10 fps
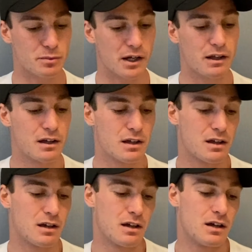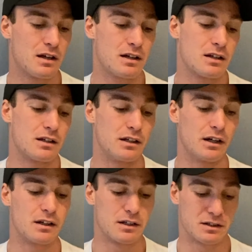but you know,
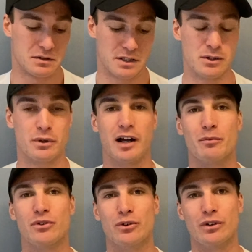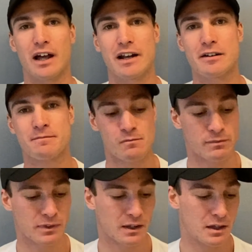it'll come sooner or later.
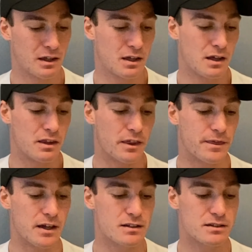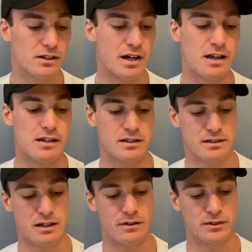The things that I
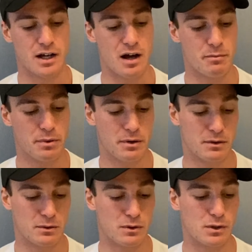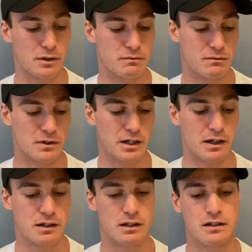stuffed up or
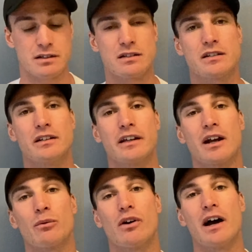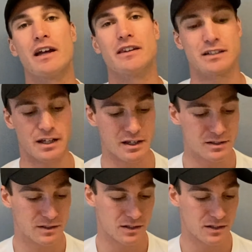didn't get right in the test